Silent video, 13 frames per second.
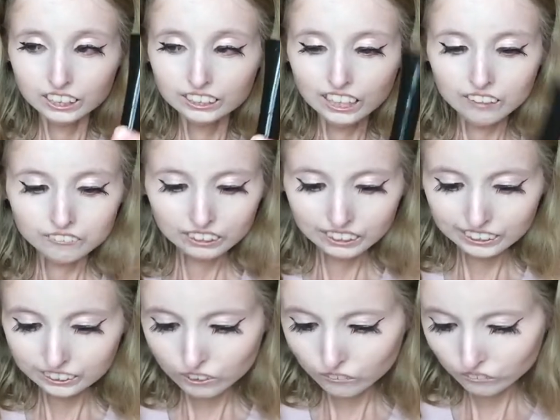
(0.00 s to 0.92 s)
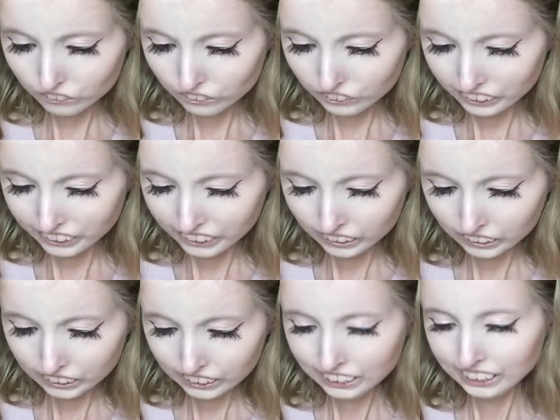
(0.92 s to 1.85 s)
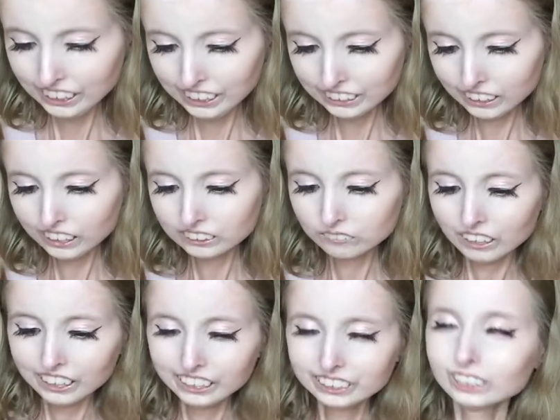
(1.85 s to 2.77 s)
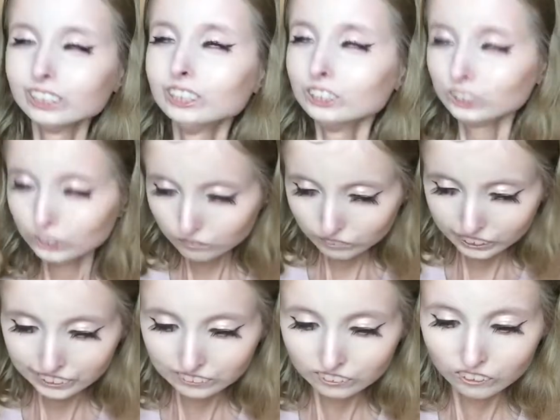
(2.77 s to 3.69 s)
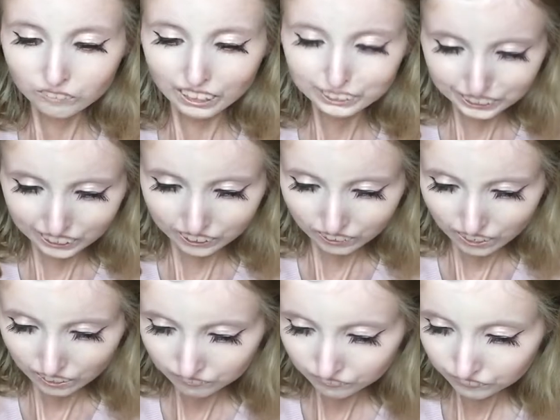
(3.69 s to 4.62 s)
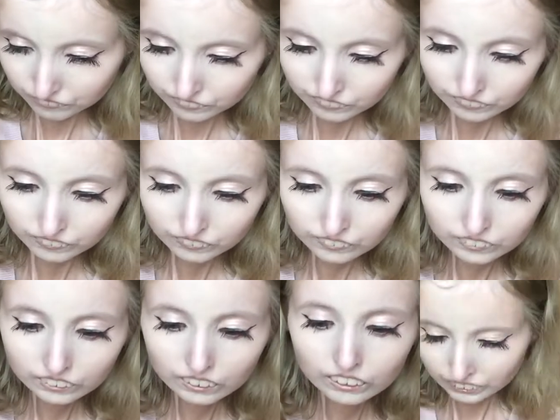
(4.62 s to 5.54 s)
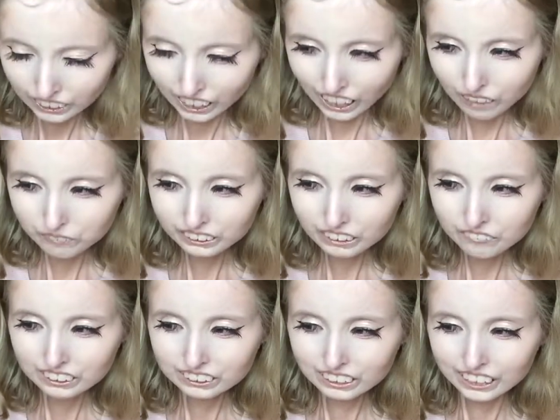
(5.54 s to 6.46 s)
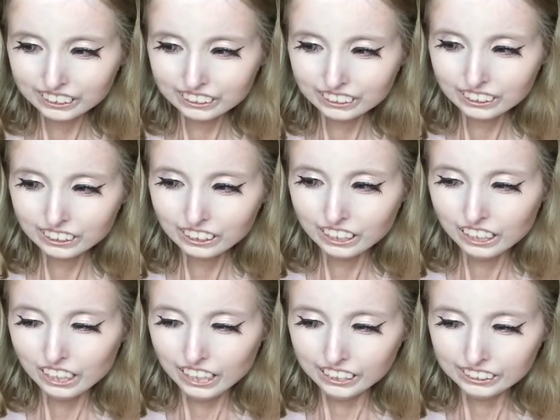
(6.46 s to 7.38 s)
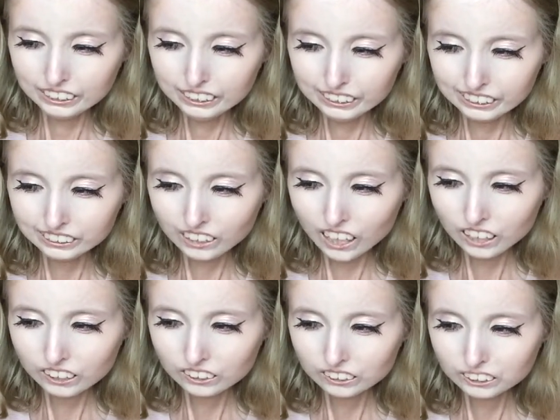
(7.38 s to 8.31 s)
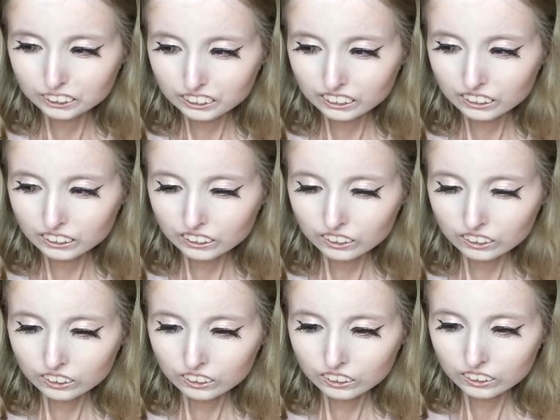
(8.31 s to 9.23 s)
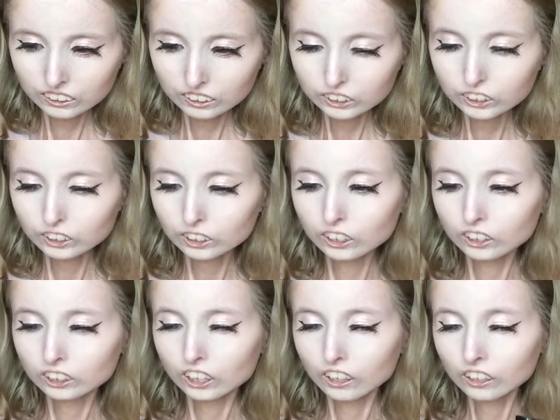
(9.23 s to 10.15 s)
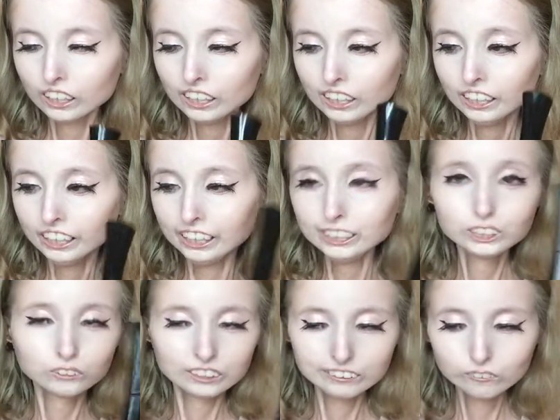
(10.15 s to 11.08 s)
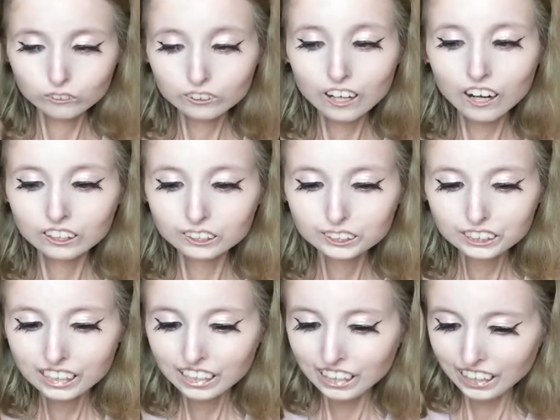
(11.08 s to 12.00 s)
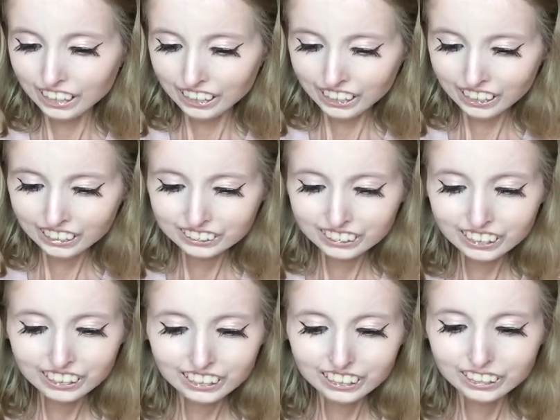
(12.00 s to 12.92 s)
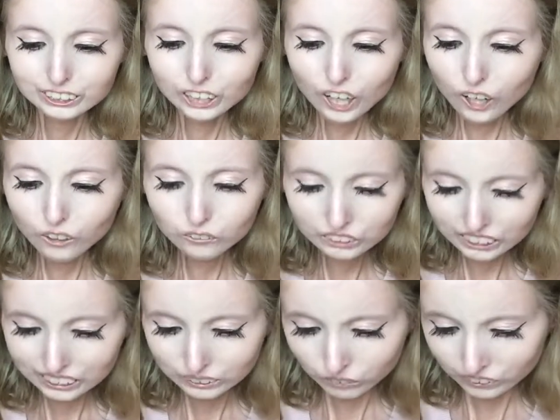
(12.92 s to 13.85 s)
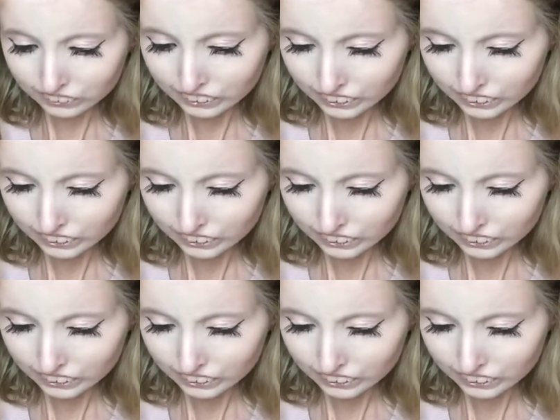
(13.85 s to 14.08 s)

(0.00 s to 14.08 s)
definitely go for the It Cosmetics Superhero Mascara. I believe it is like $18. No. It's $24 and totally worth